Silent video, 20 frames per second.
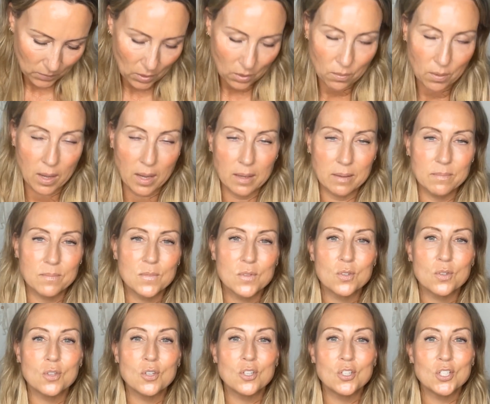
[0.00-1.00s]
Okay,
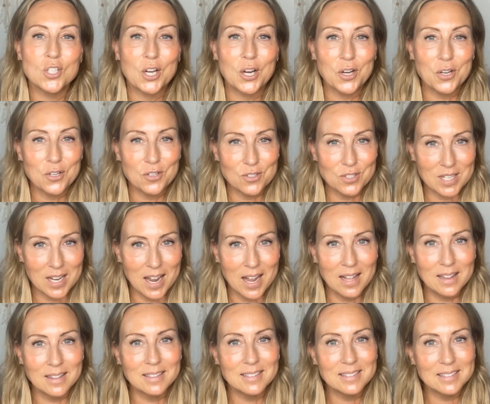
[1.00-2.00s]
so to share your
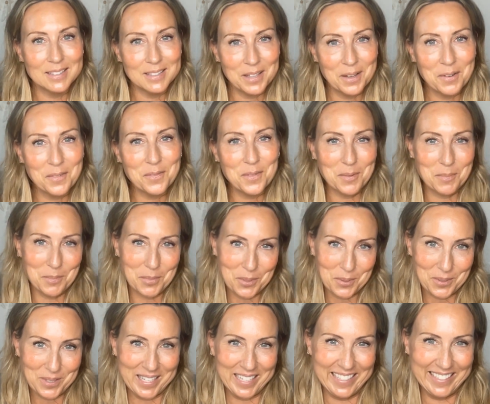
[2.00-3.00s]
talent, love, and
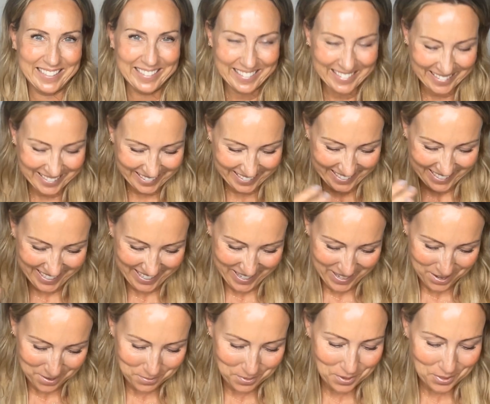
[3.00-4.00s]
beauty
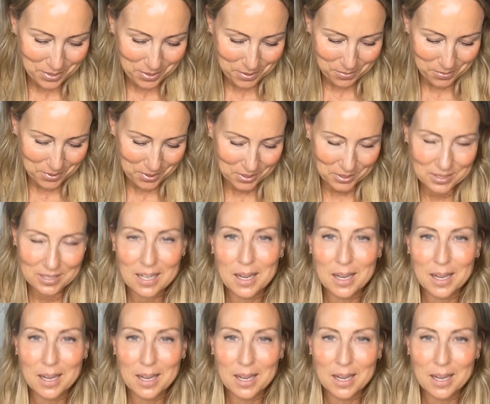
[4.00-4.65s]
with the world.